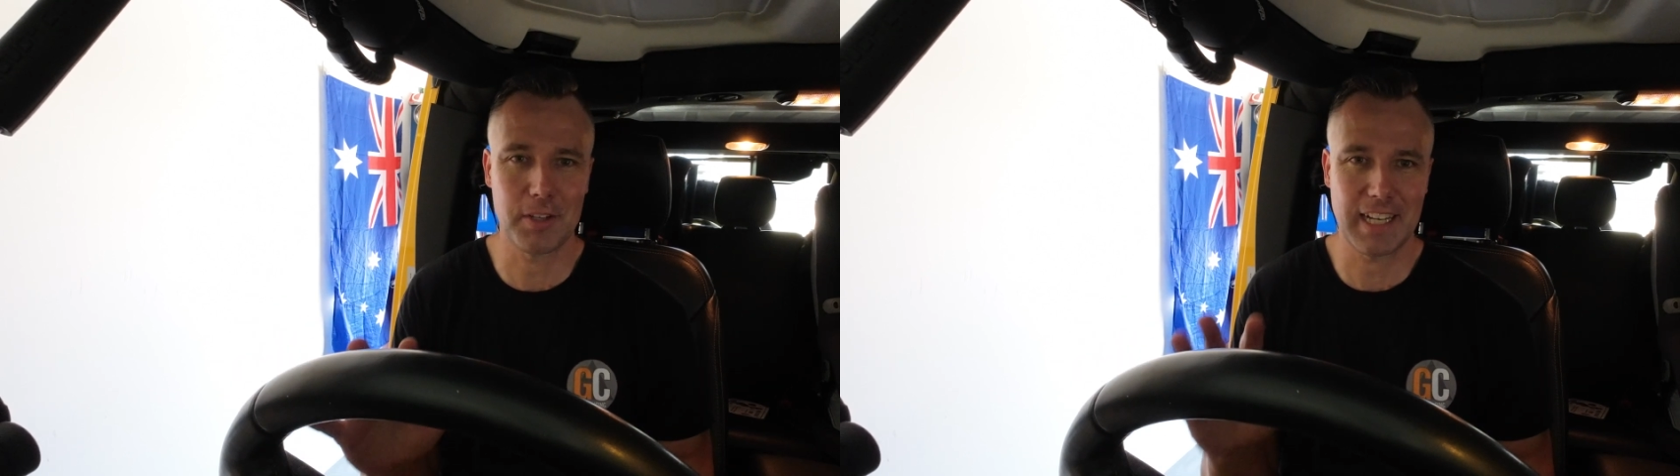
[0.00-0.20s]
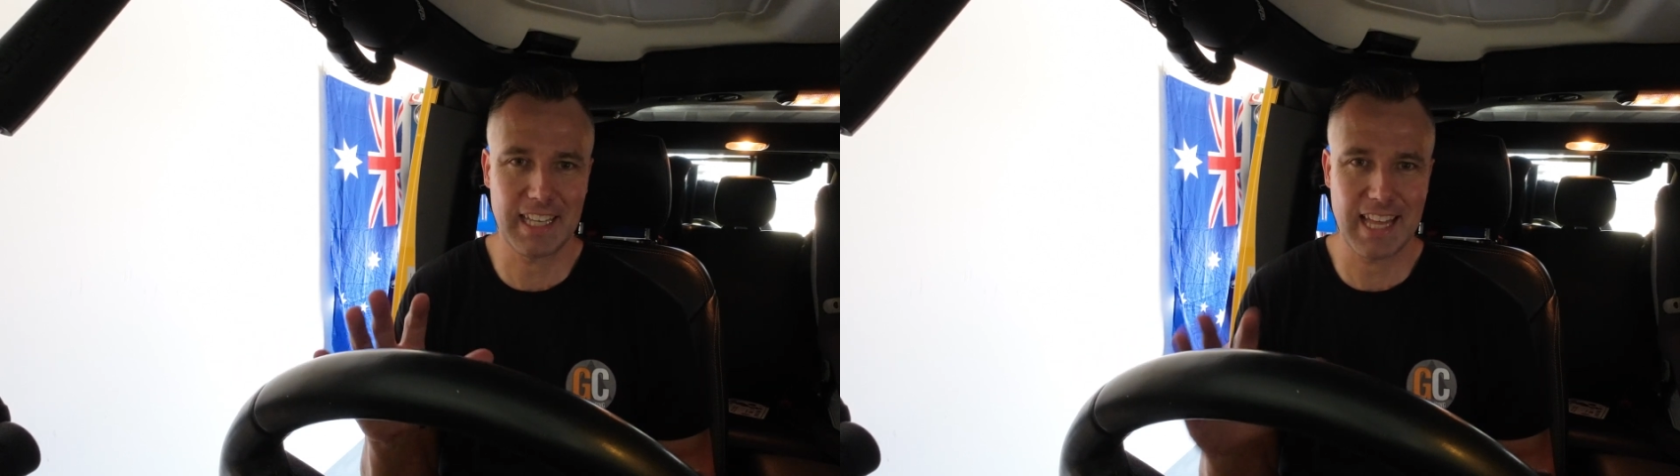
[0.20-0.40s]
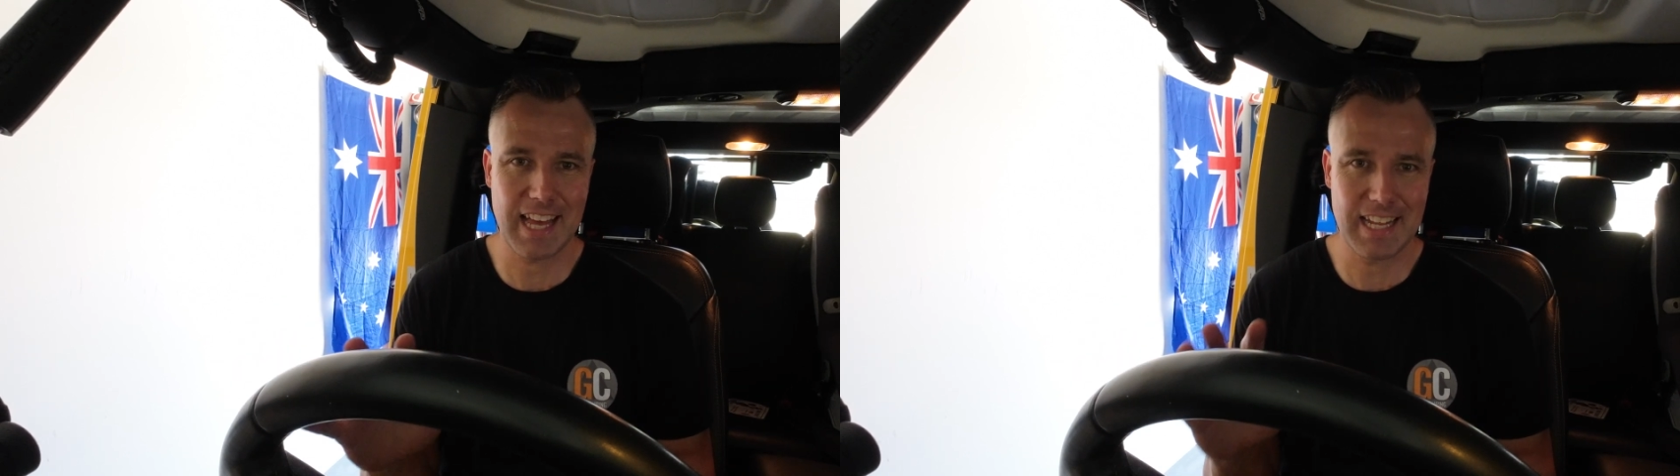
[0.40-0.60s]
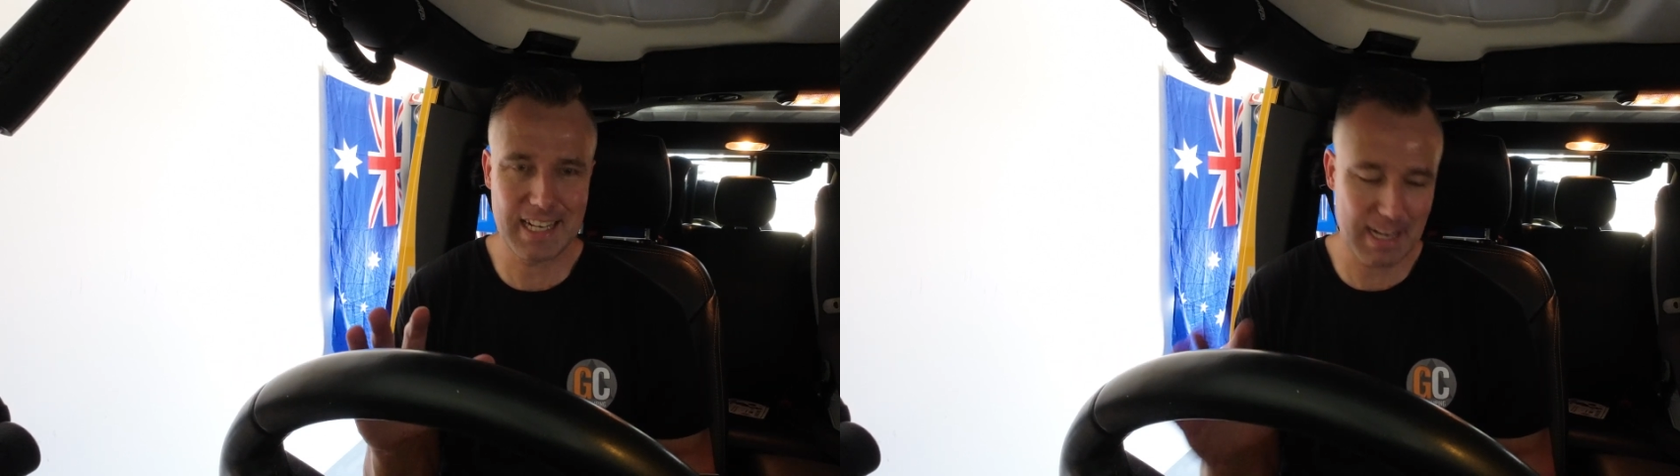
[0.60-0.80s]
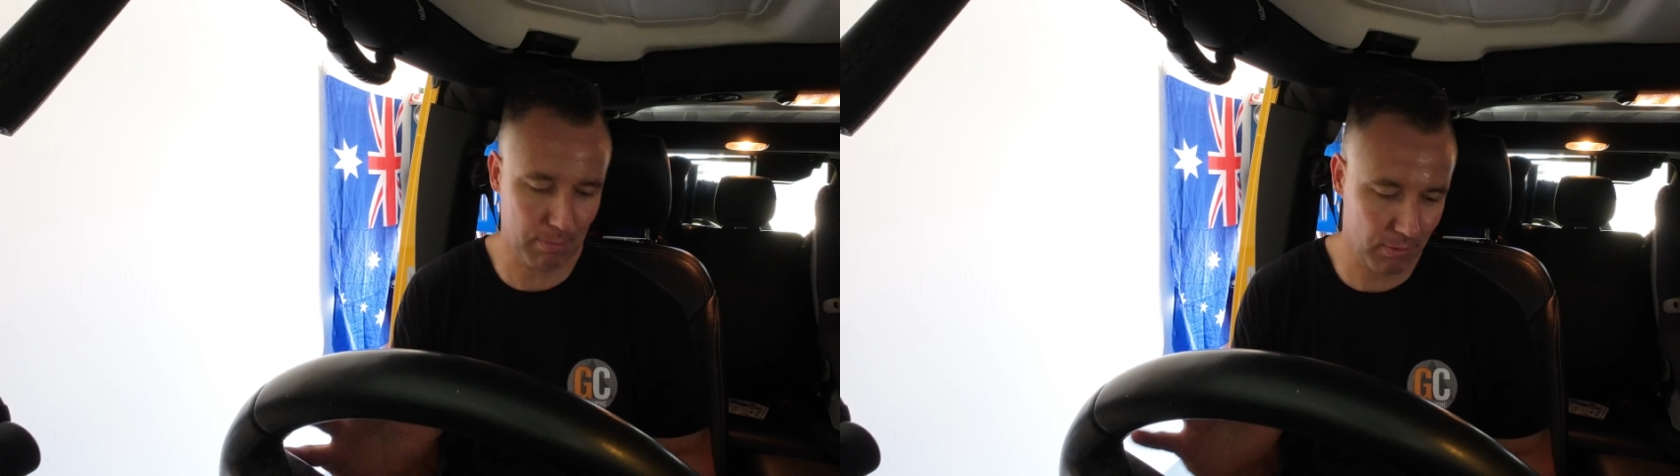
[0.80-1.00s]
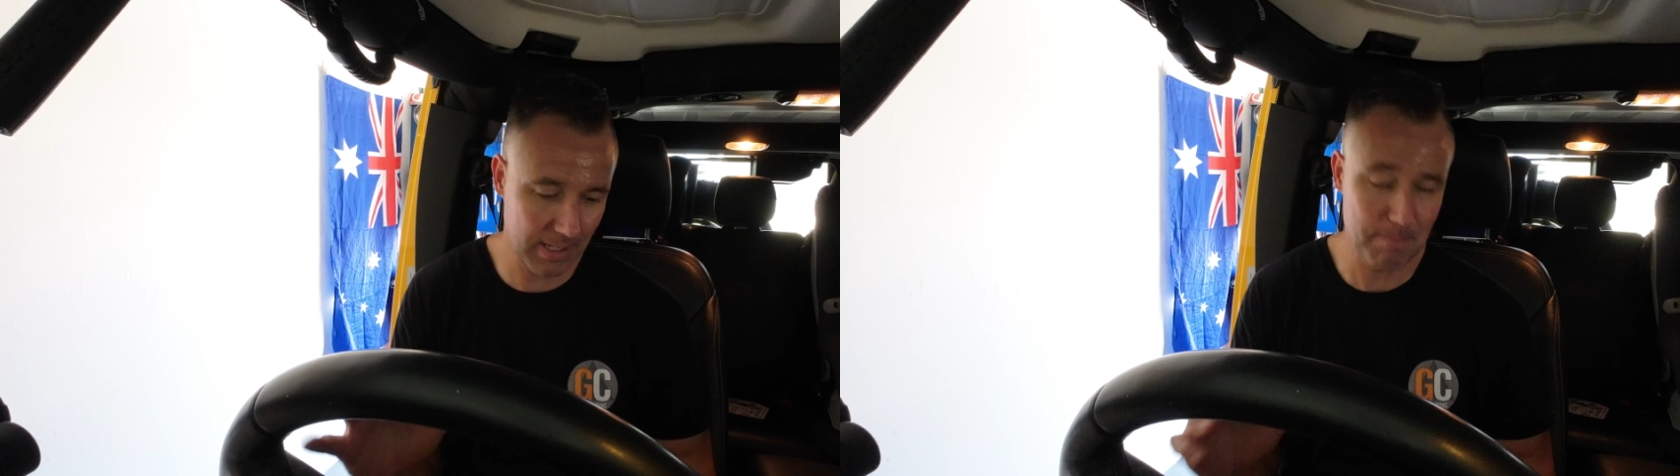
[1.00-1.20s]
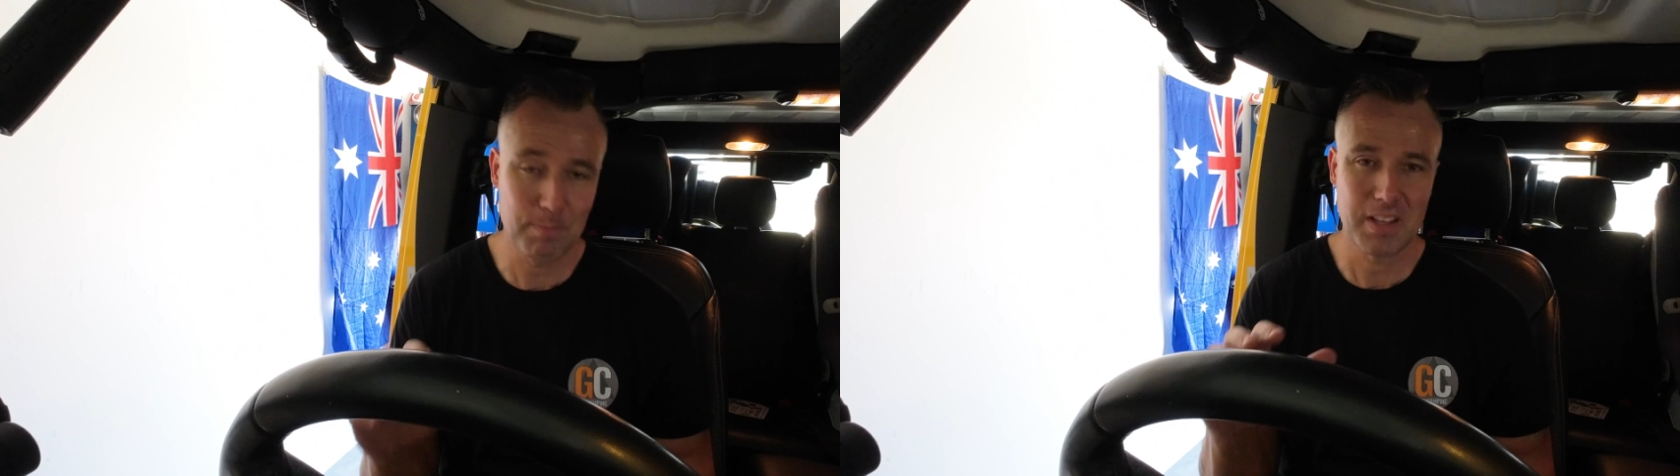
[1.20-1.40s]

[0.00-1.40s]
going to get that in depth with it.